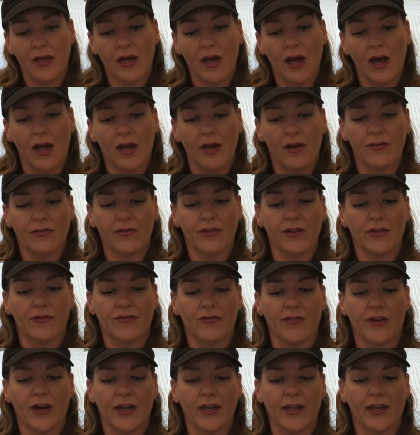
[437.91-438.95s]
of the
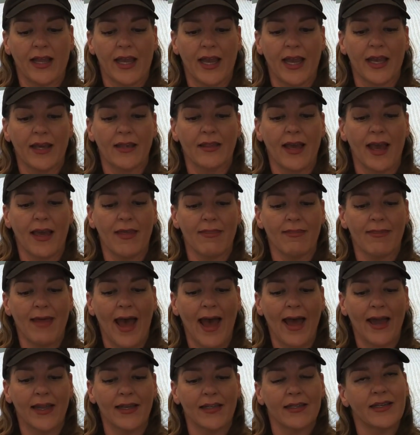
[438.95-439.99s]
front length, and
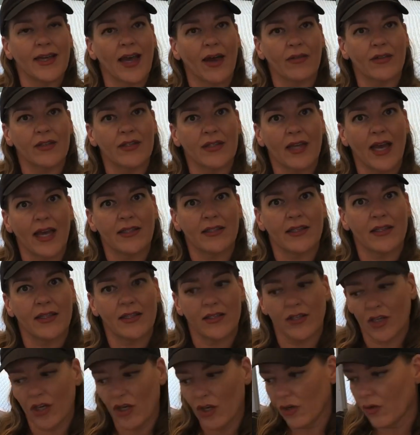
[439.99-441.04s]
that is now the size of this
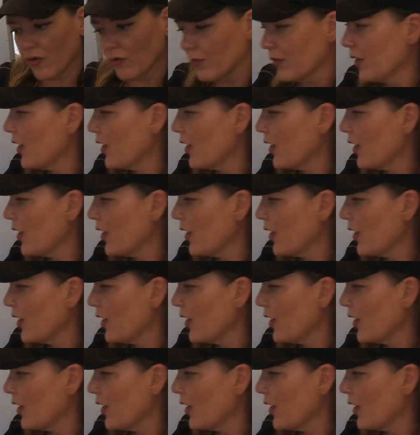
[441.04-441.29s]
cube.